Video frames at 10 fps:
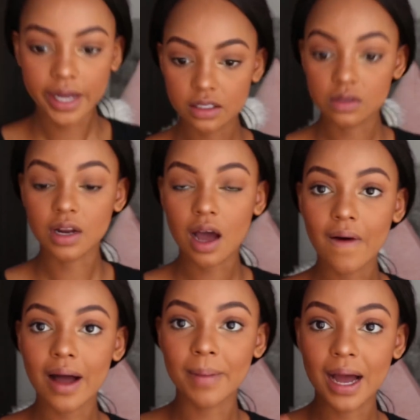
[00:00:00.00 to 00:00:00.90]
Okay, so
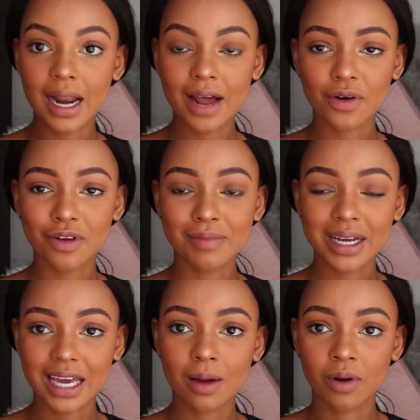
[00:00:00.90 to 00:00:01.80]
now I don't know if
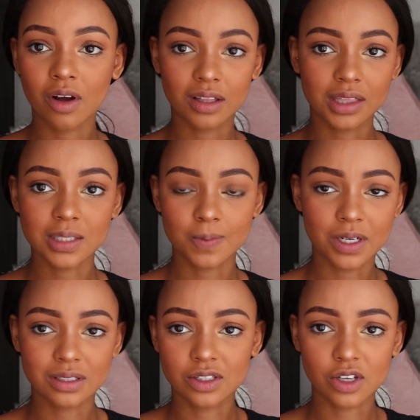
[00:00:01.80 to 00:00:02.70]
my camera got this
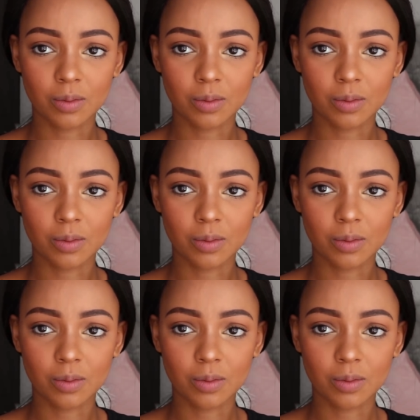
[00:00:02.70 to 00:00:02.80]
because it